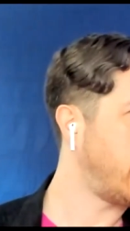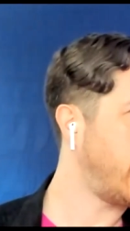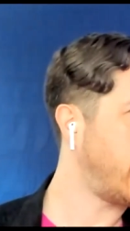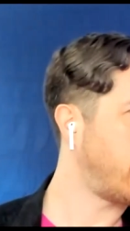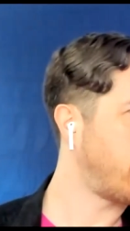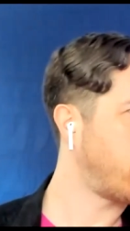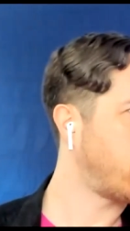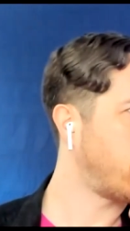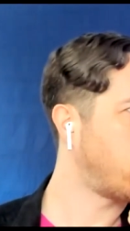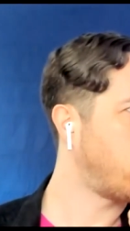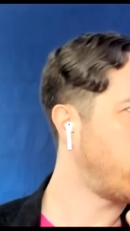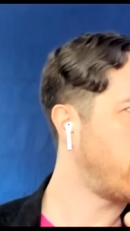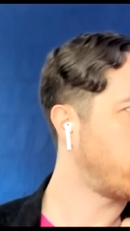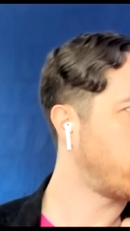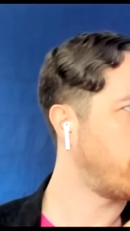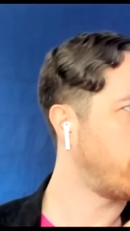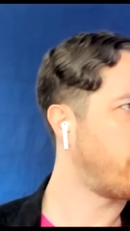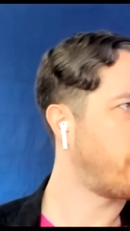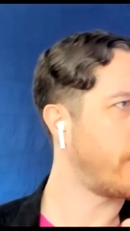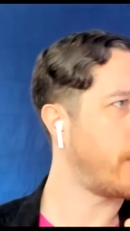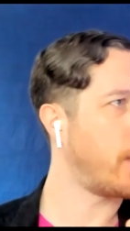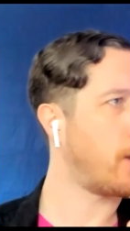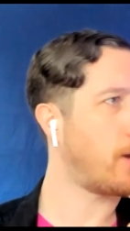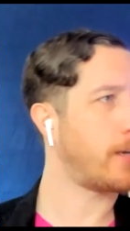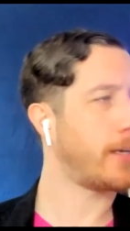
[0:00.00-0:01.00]
Another
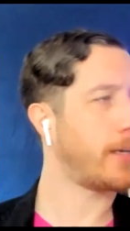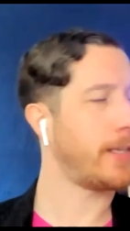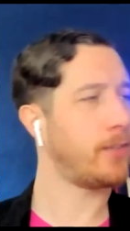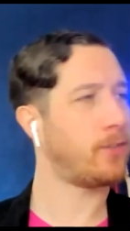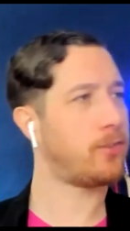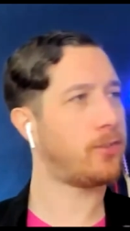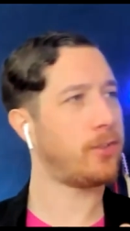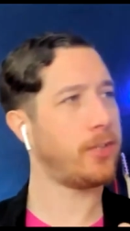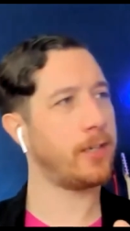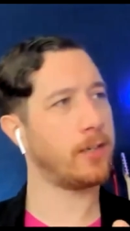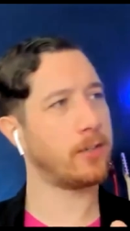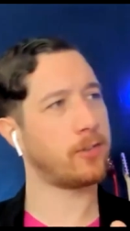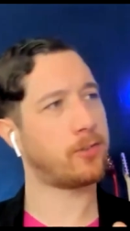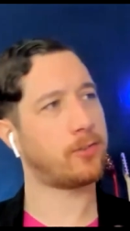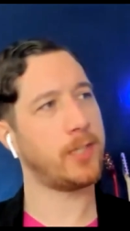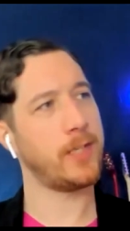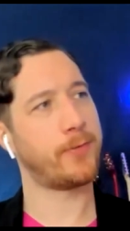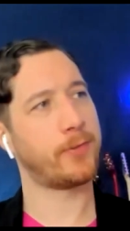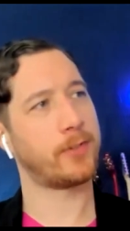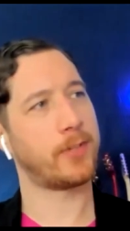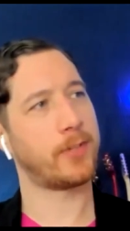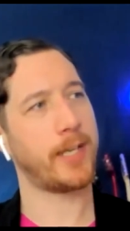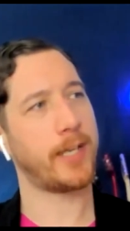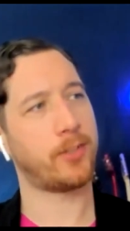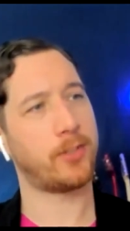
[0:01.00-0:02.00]
question from the audience here.
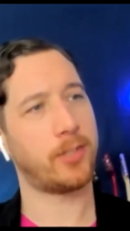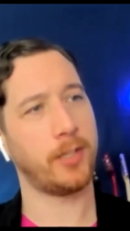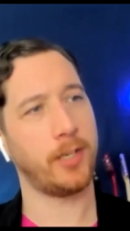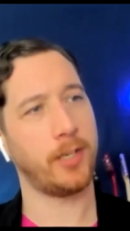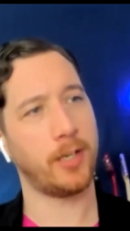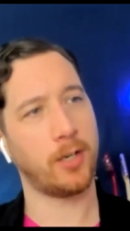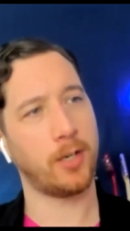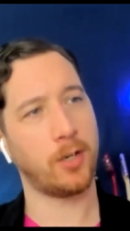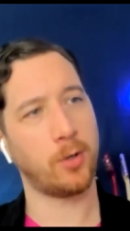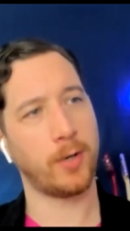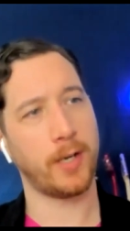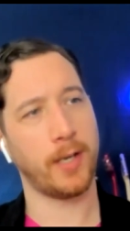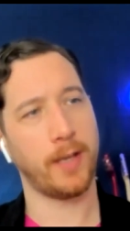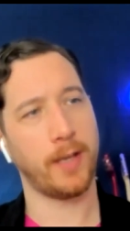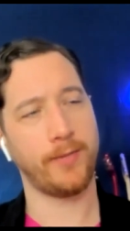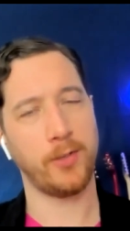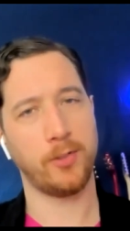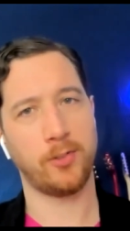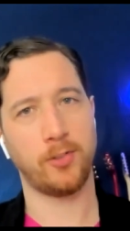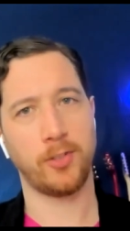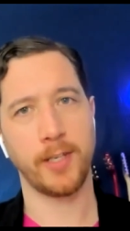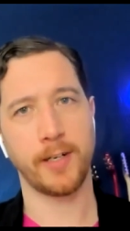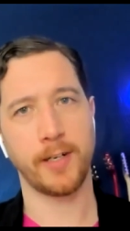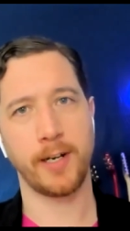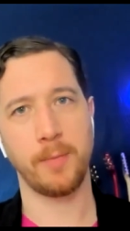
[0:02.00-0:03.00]
Steve would like to know, have
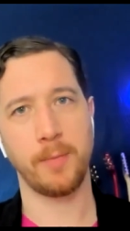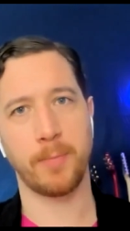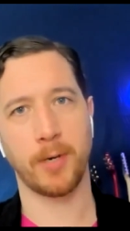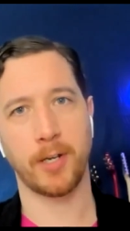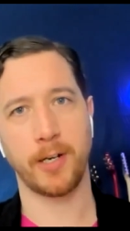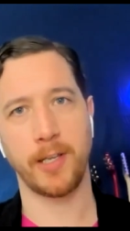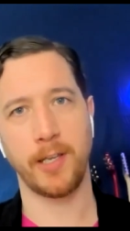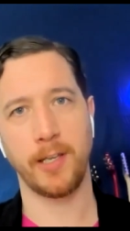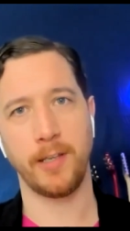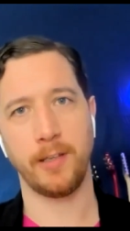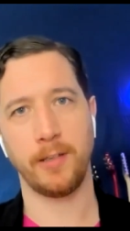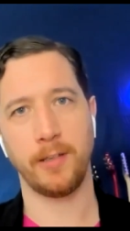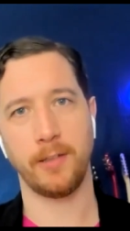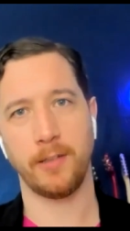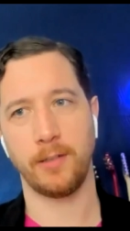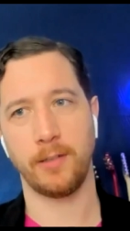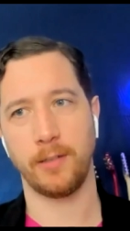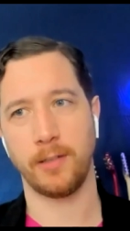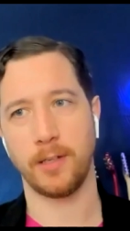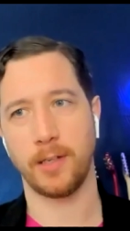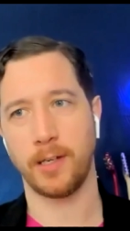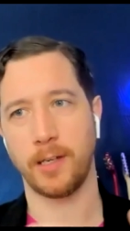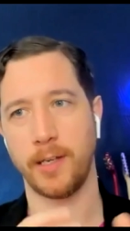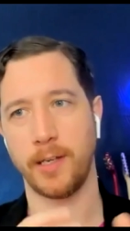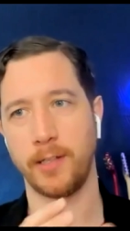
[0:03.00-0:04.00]
you seen anybody
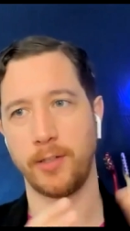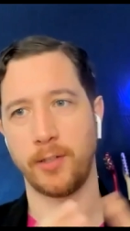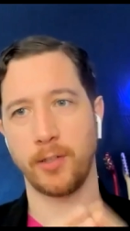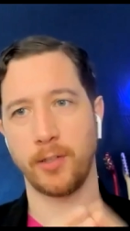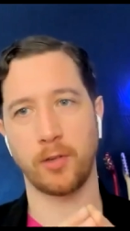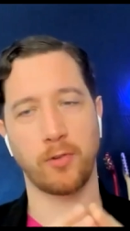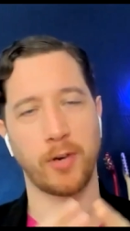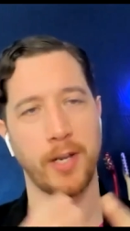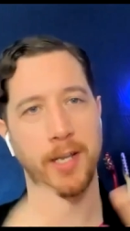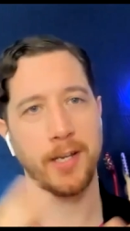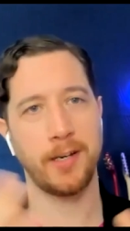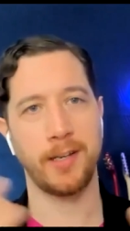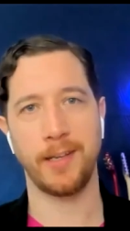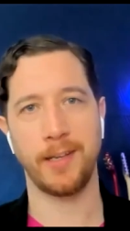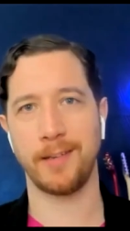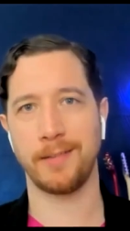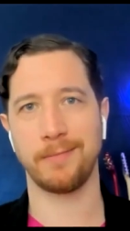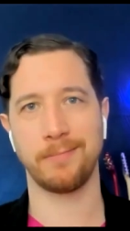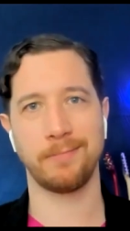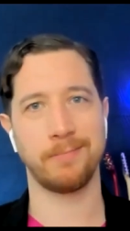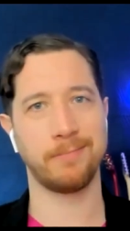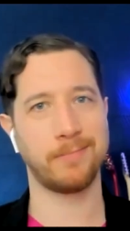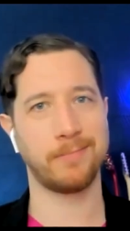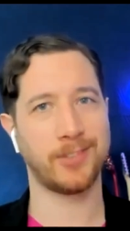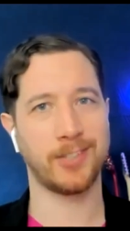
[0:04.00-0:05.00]

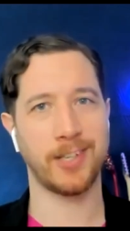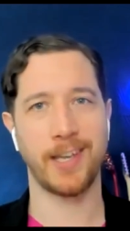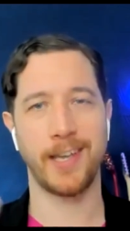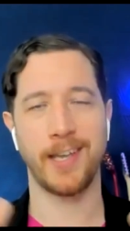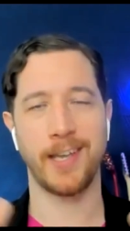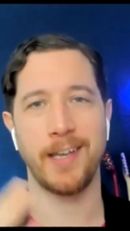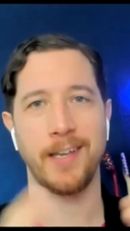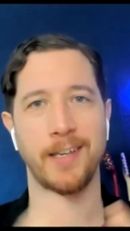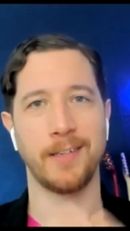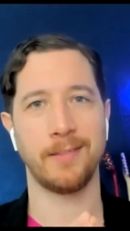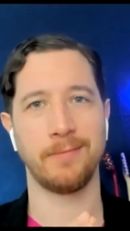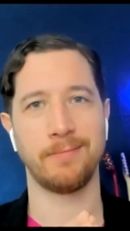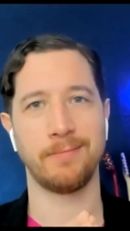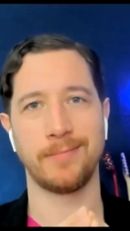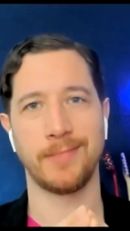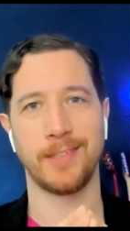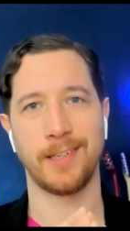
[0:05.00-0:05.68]
integrating, say,